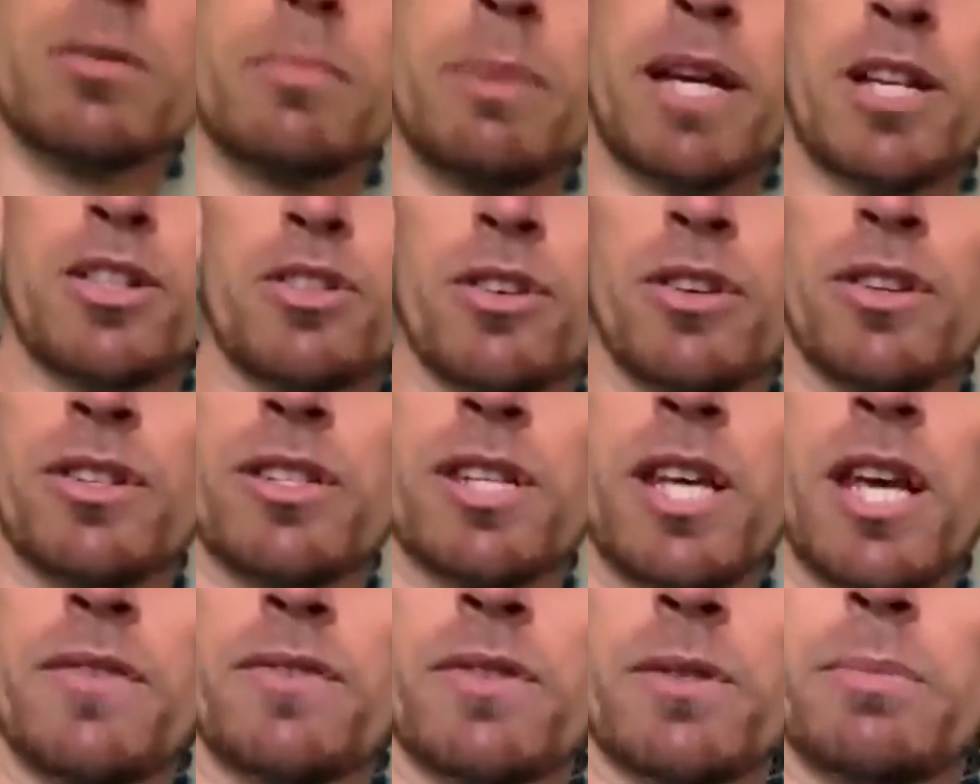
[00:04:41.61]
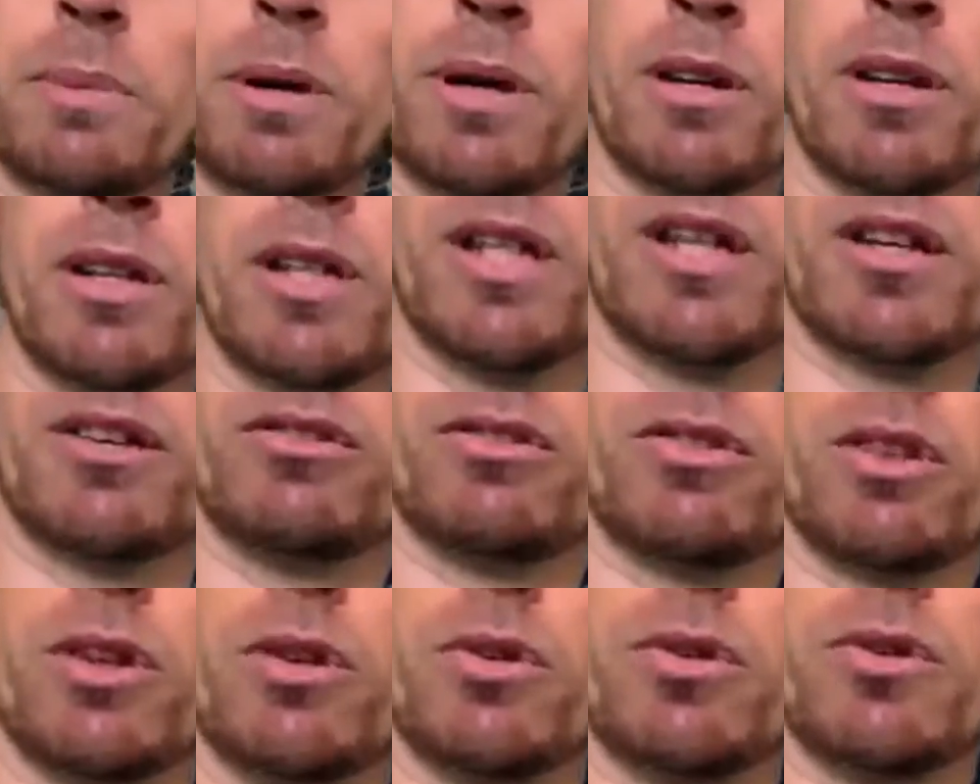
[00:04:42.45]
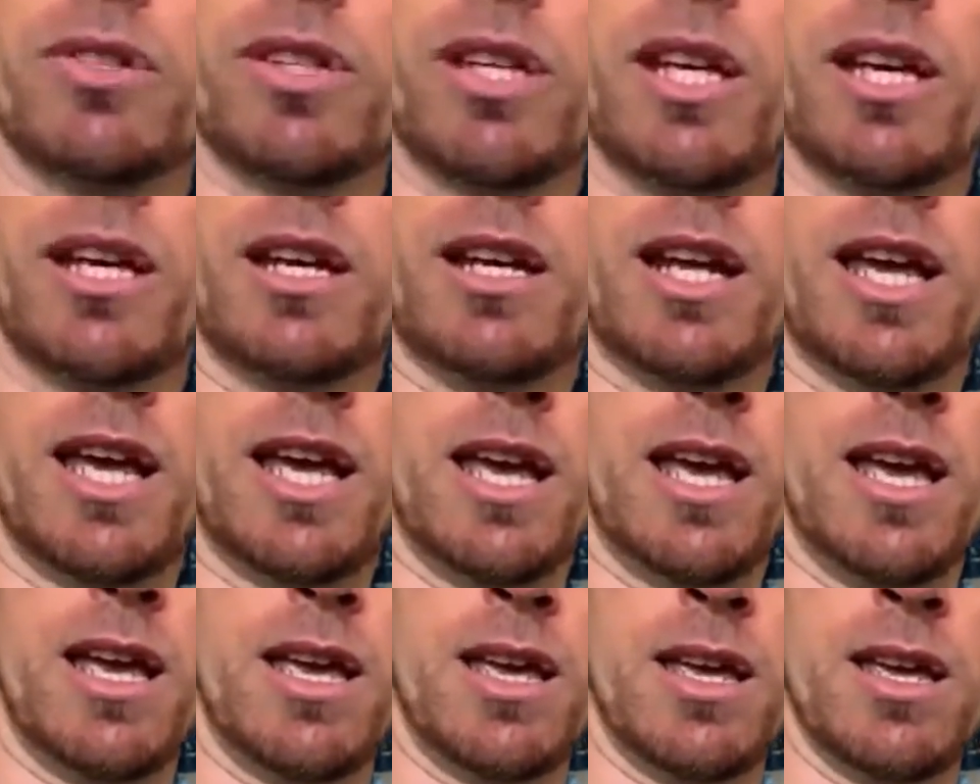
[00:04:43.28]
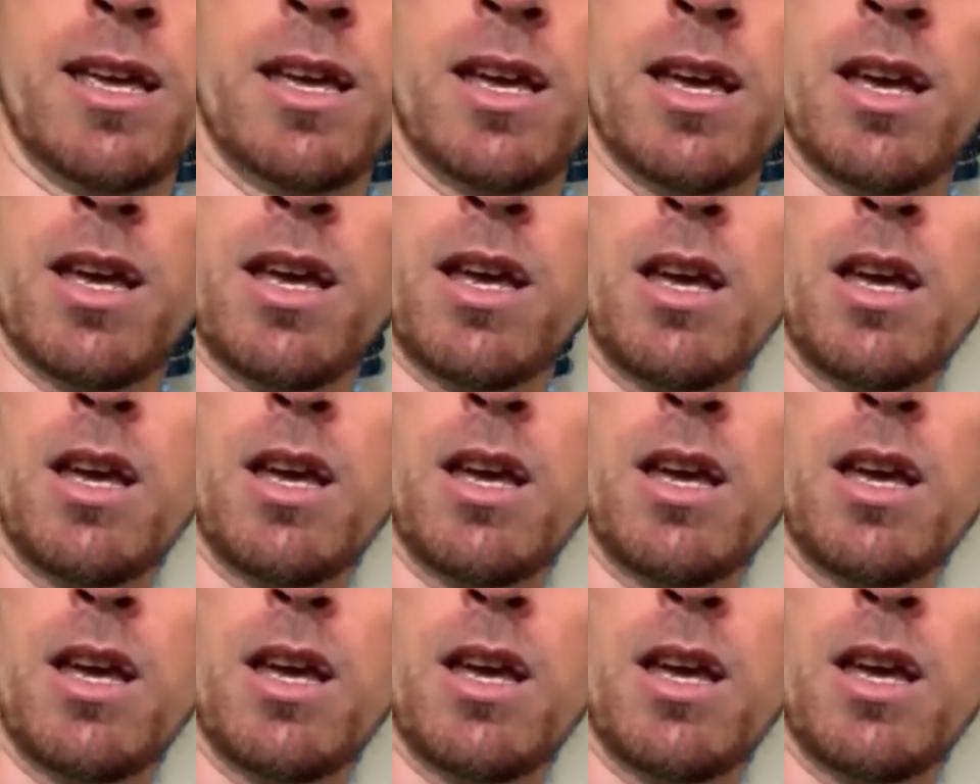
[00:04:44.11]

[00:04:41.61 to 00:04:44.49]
to make sure it's safe, spirulina grows in a